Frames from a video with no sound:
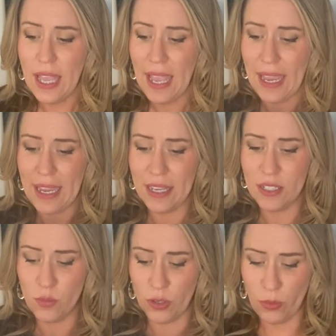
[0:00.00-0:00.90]

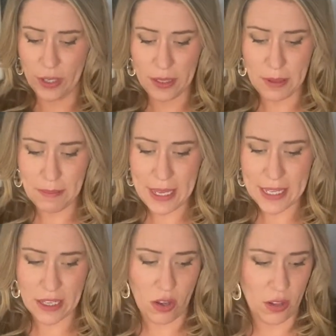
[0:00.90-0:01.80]
And we're going to be
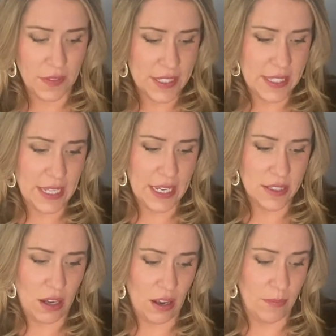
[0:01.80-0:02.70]
making all these things.
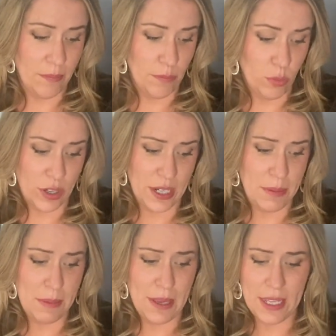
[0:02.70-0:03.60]
Um, we're gonna
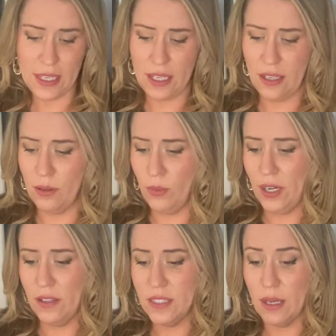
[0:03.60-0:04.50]
be making, what
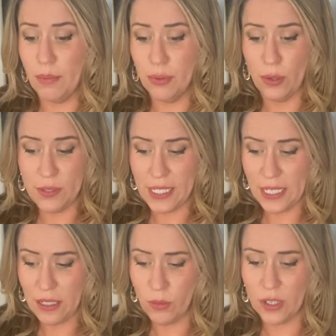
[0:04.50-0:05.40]
else? A
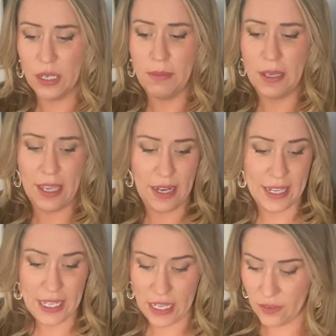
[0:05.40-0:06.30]
protein. We're gonna be, and I
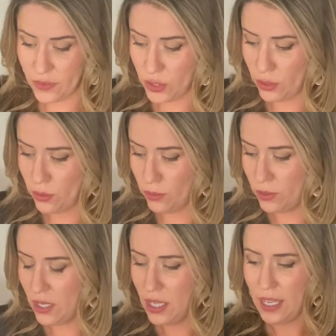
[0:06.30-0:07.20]
gave
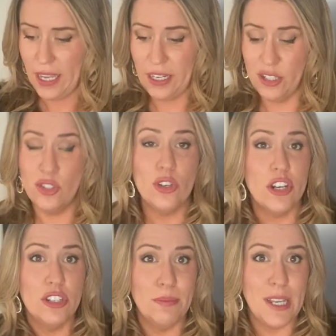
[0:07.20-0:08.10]
you an
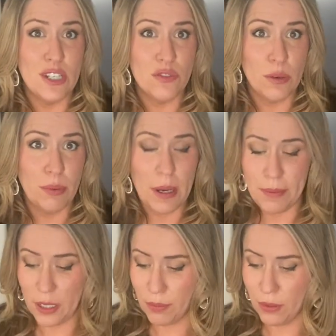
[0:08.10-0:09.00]
instruction page for
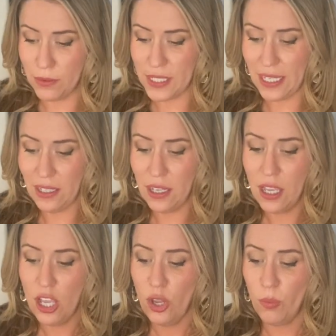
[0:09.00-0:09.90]
prepping a protein.
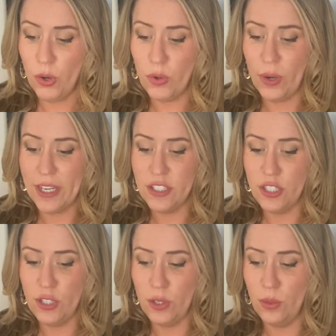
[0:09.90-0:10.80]
We're going
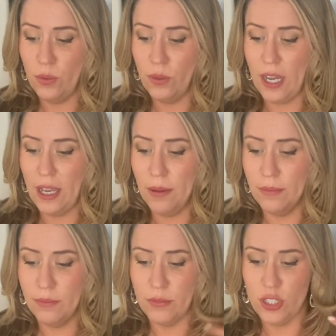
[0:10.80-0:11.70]
to
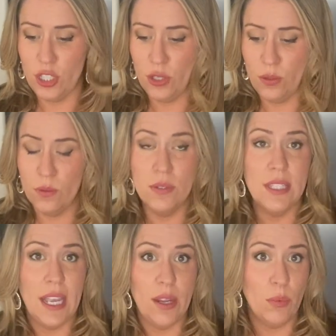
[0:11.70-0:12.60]
um, use
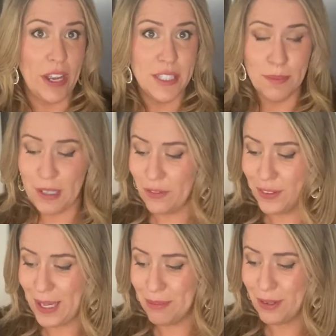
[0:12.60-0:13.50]
a recipe for
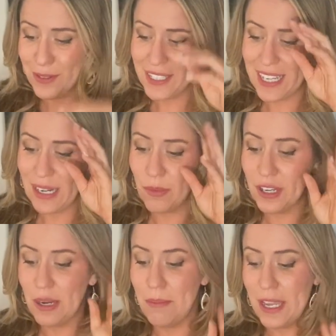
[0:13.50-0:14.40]
that protein and we're
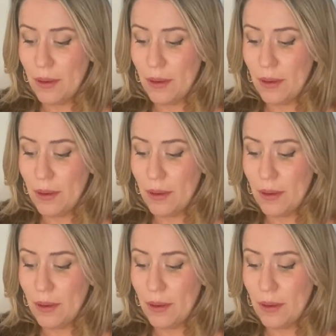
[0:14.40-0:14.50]
gonna make a